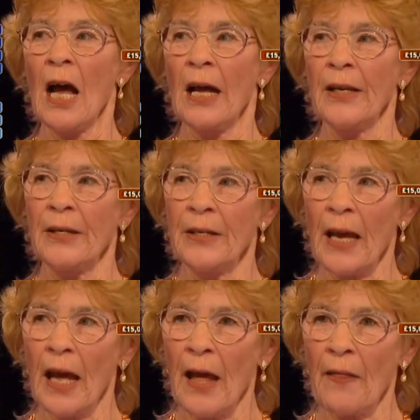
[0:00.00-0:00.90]

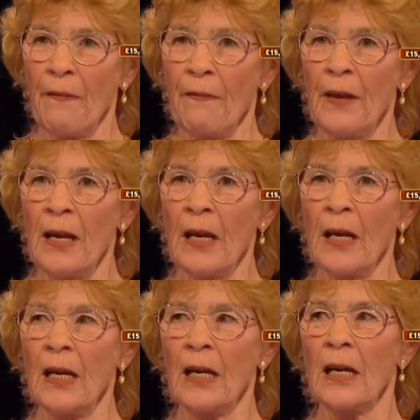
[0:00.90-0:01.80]
And I
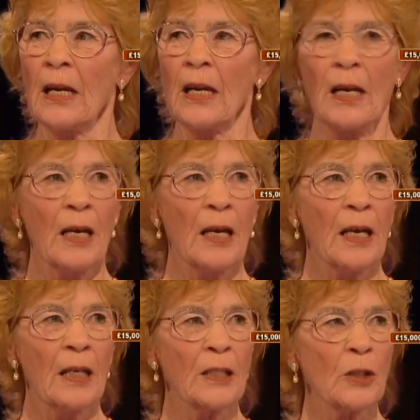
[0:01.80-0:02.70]
think
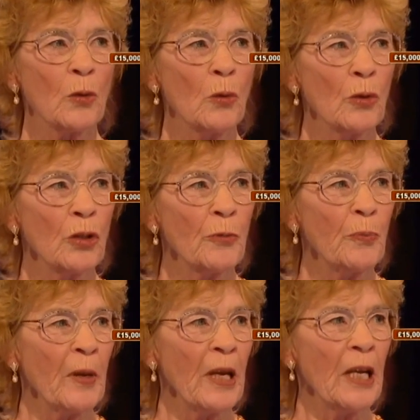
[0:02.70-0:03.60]
it's going to
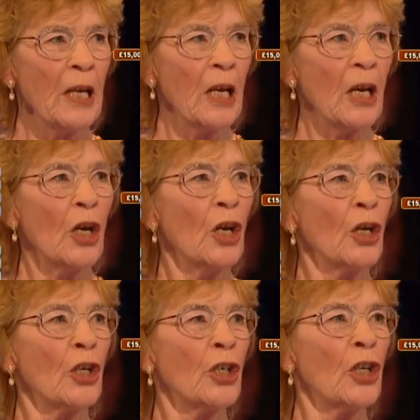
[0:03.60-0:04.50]
be
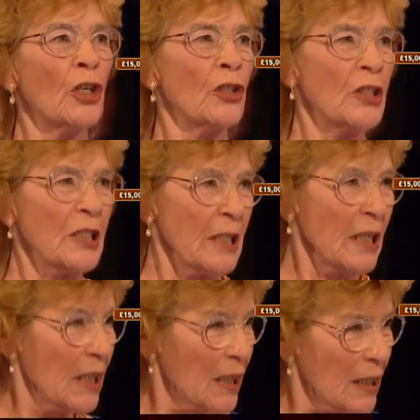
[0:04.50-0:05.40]

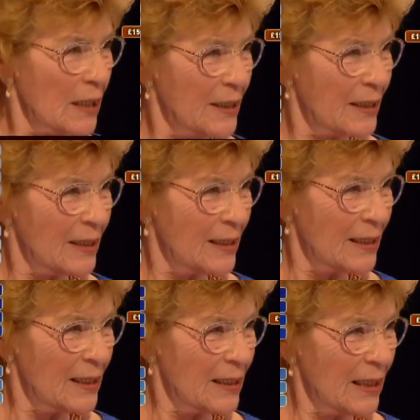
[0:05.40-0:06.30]
Kirsty.
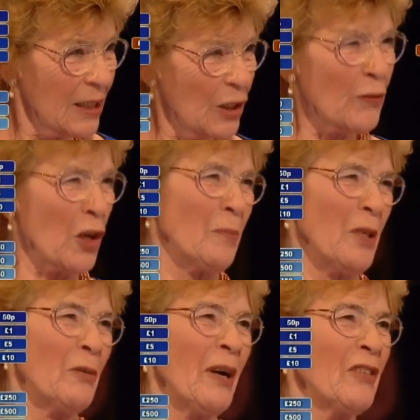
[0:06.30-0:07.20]
You've got a
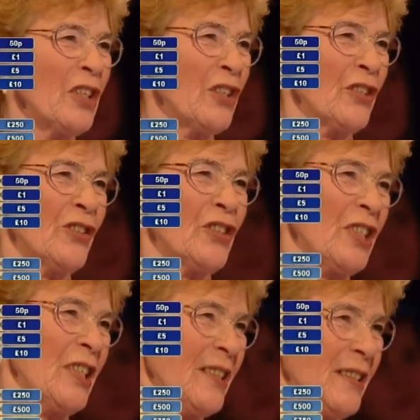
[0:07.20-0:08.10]
blue, haven't you, Kirsty?